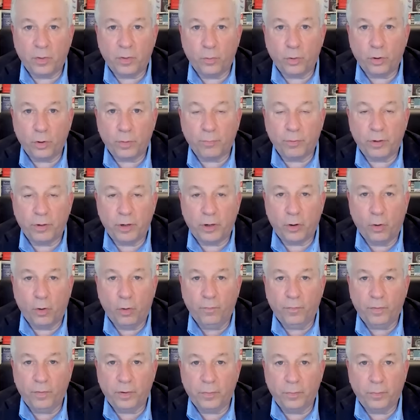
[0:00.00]
were
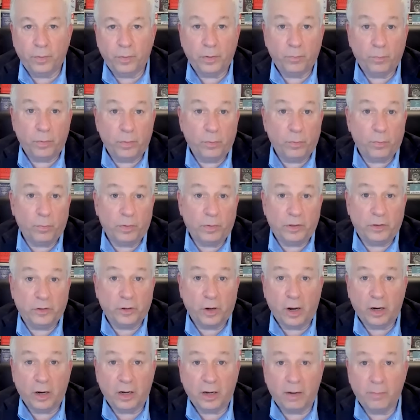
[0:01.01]
pre-COVID, when we weren't really
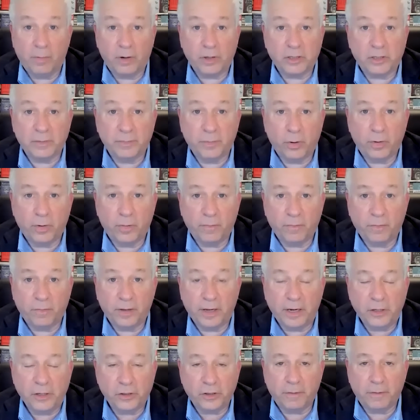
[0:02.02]
talking much about
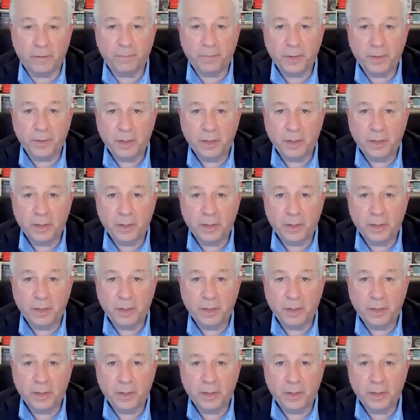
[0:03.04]
inflation.